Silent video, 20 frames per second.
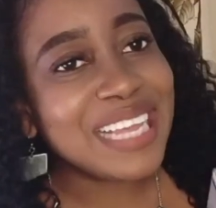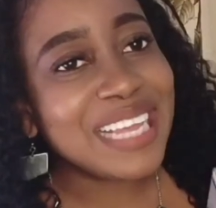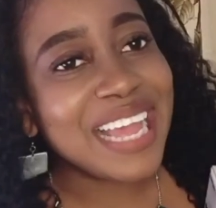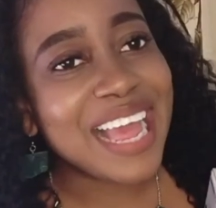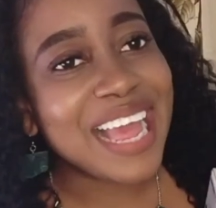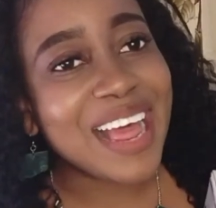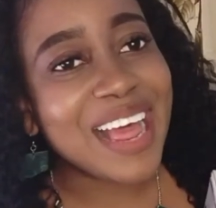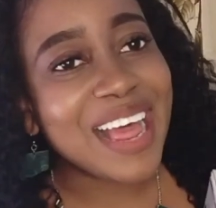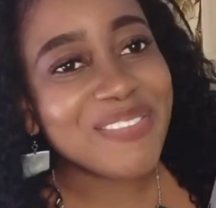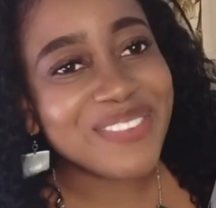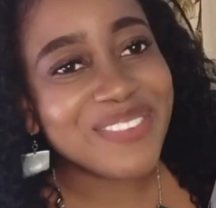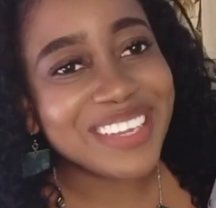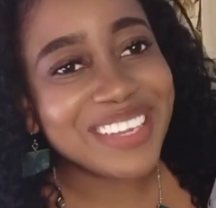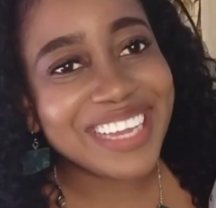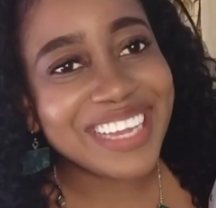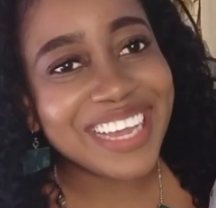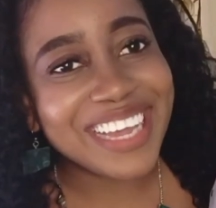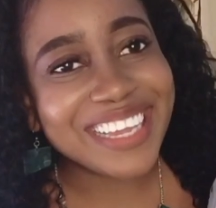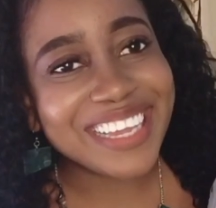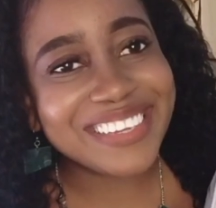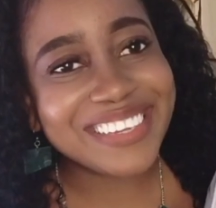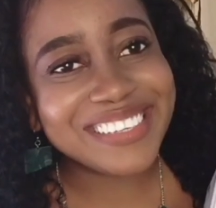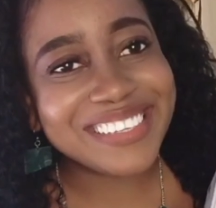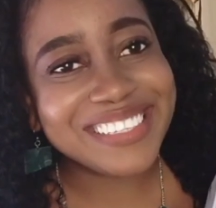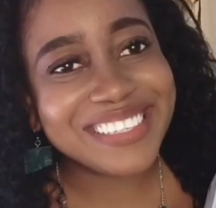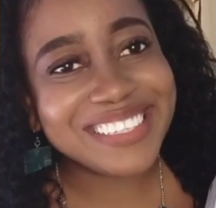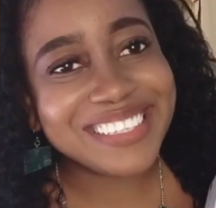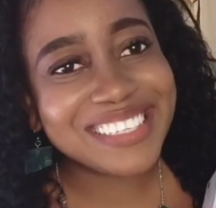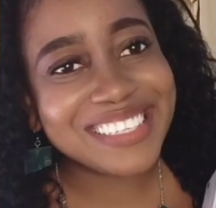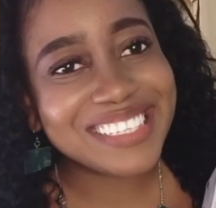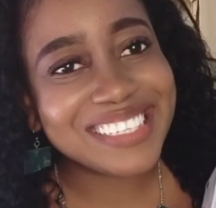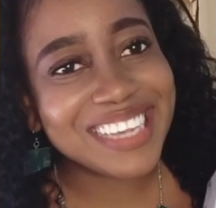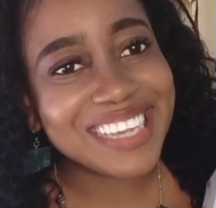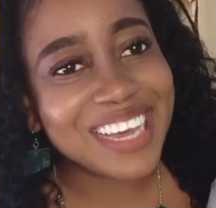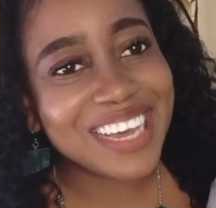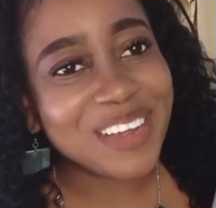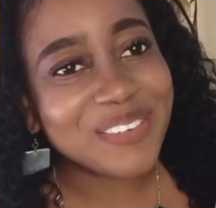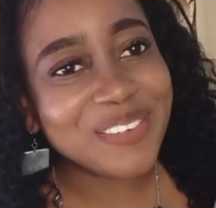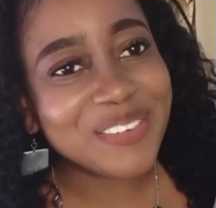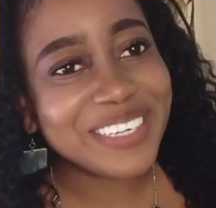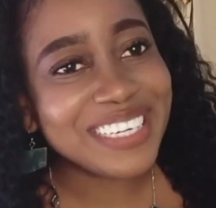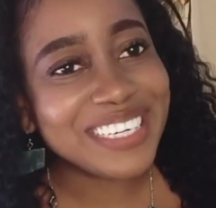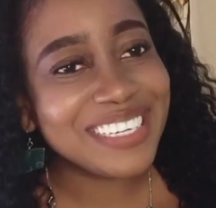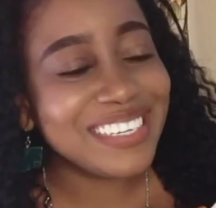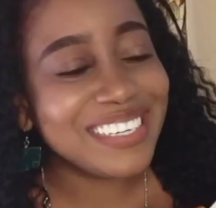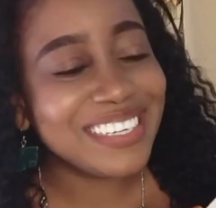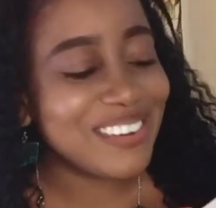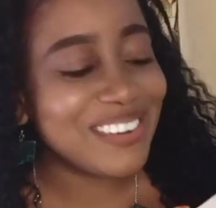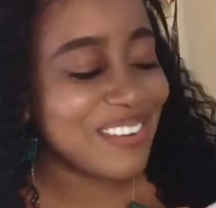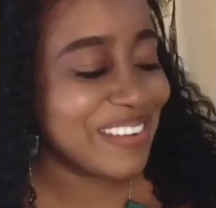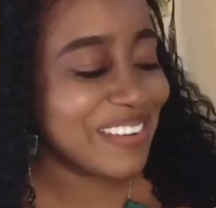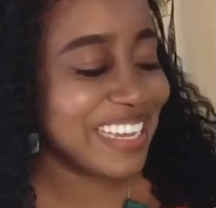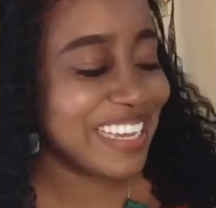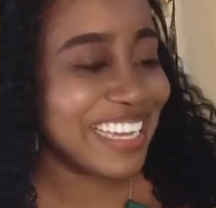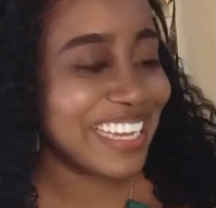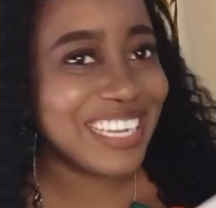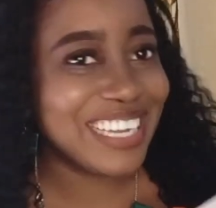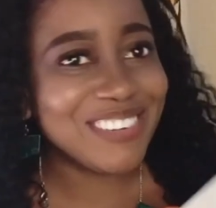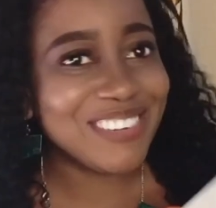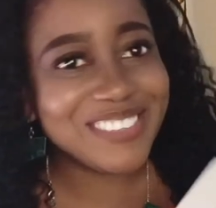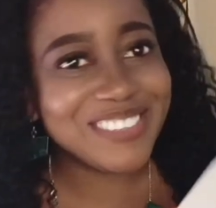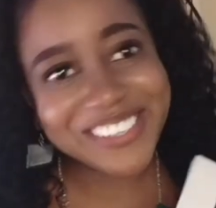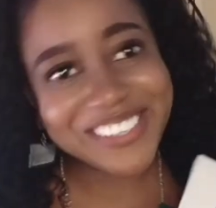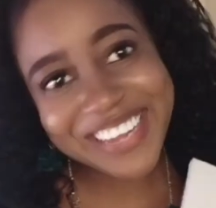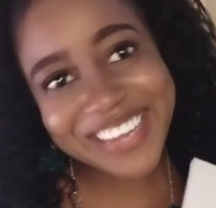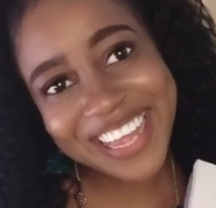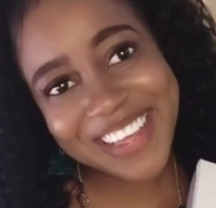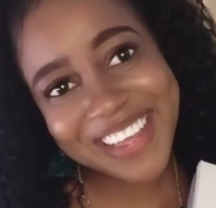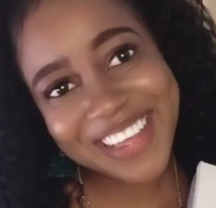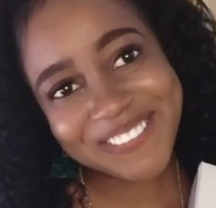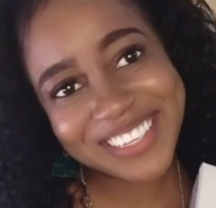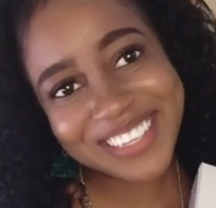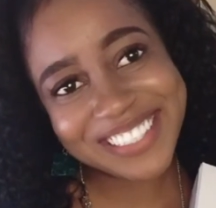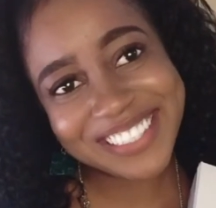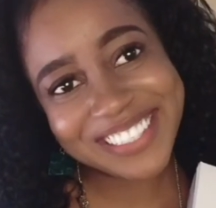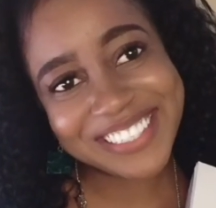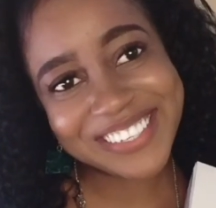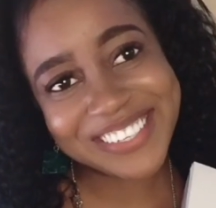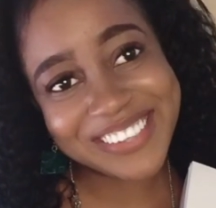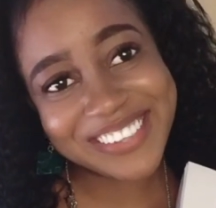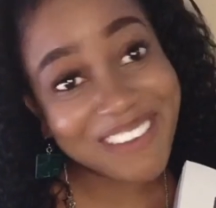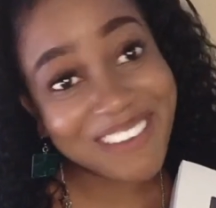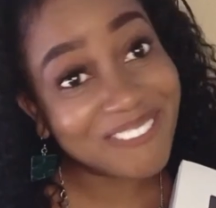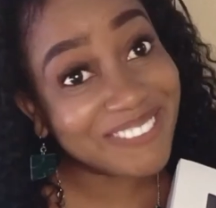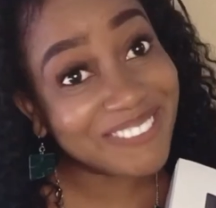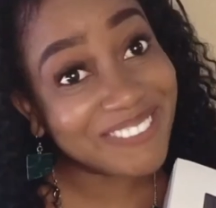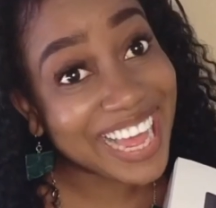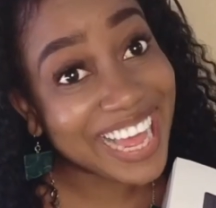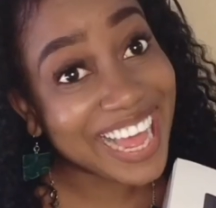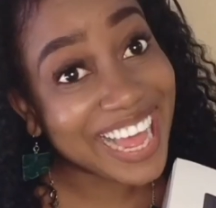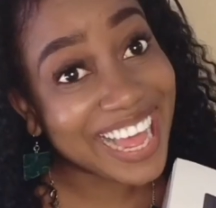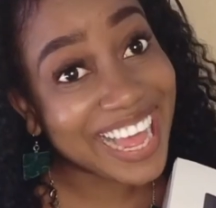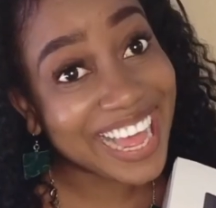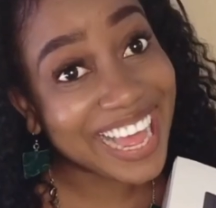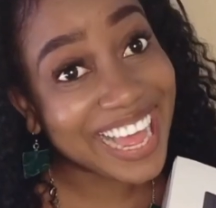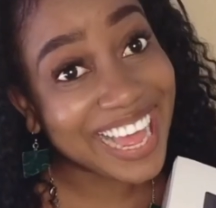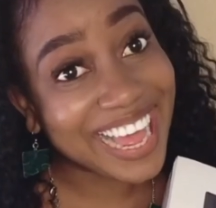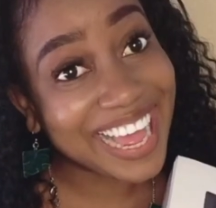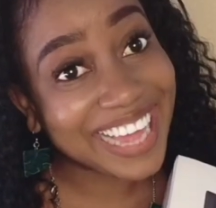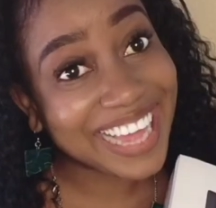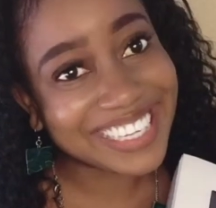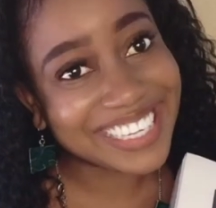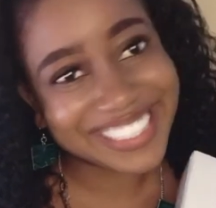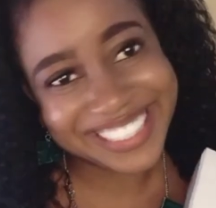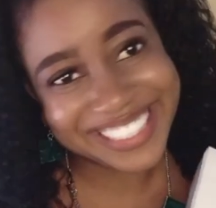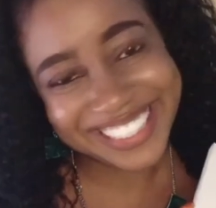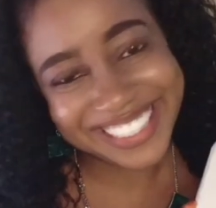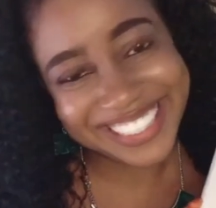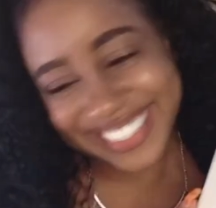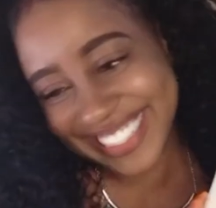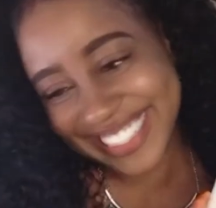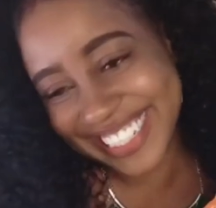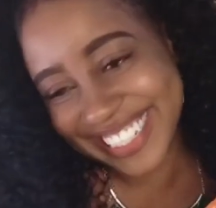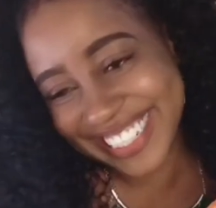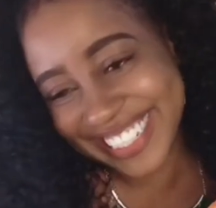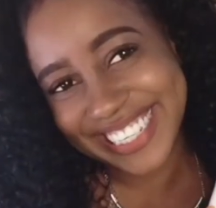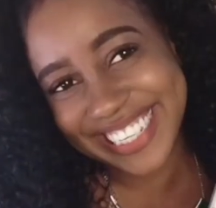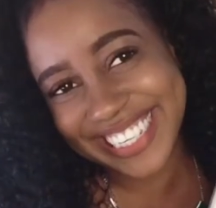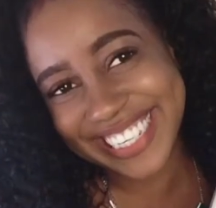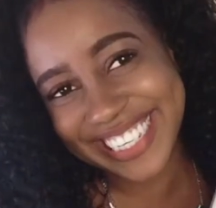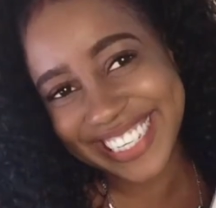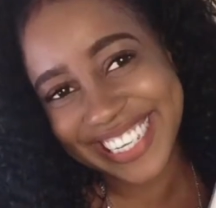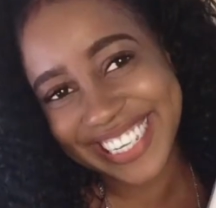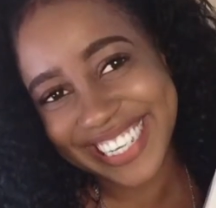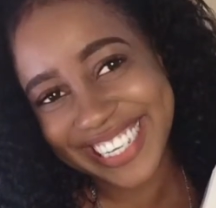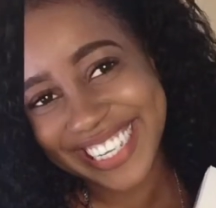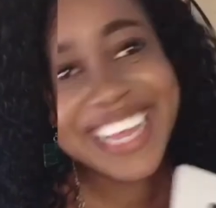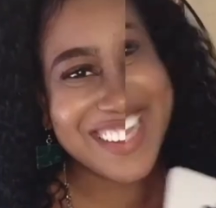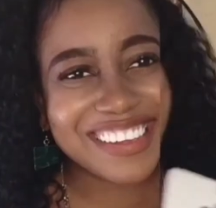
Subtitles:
Happy I got this camera. Oh my god, I'm so happy. So I'm back.